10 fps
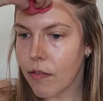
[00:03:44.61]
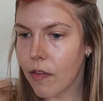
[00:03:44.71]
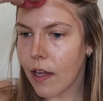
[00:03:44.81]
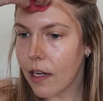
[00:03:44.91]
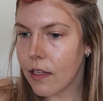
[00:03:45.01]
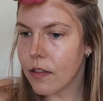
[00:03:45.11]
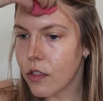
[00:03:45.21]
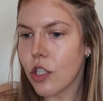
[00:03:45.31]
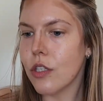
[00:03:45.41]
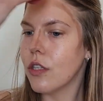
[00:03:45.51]
if
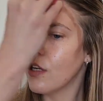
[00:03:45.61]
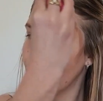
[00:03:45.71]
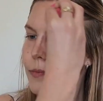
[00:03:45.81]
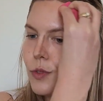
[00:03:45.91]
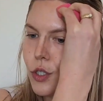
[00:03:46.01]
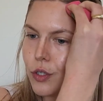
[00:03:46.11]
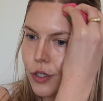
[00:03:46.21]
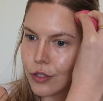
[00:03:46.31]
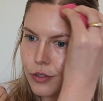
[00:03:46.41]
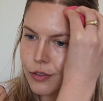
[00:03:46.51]
things just you
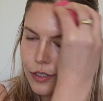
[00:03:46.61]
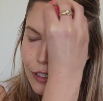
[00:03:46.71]
know